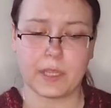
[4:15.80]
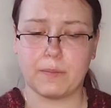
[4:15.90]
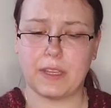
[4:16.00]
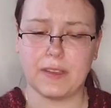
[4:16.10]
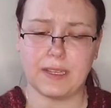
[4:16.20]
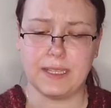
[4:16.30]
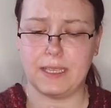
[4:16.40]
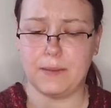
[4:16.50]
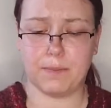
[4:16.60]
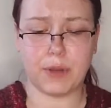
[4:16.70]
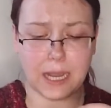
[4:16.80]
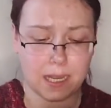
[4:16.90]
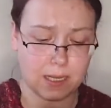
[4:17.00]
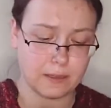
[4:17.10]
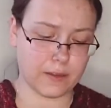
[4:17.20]
basically
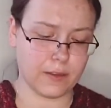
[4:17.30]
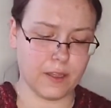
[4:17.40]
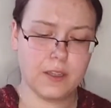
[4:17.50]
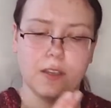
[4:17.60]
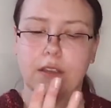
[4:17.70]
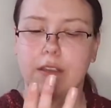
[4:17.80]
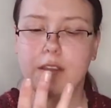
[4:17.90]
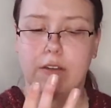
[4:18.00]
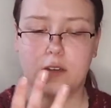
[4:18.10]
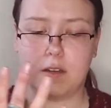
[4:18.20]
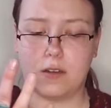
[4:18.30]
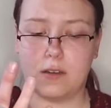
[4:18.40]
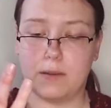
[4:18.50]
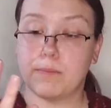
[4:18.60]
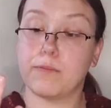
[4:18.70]
park your
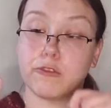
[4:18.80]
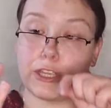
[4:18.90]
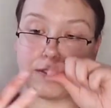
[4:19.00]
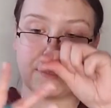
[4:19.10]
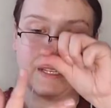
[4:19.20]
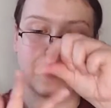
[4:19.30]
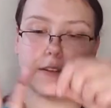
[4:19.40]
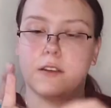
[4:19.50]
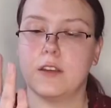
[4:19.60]
bracelet